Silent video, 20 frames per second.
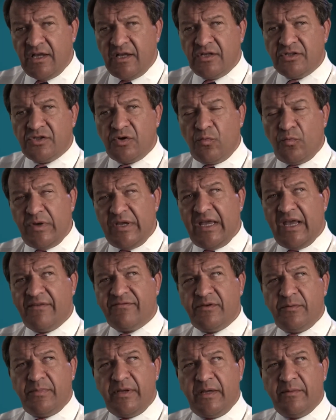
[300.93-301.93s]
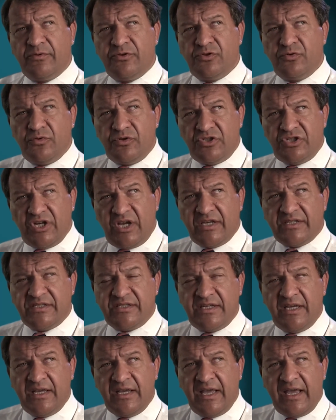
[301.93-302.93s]
So we have to be able to
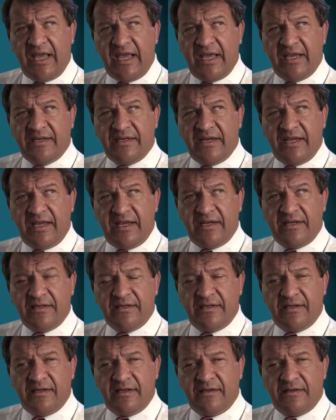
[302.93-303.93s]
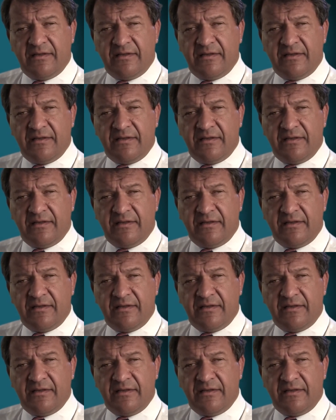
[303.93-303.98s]
adjust and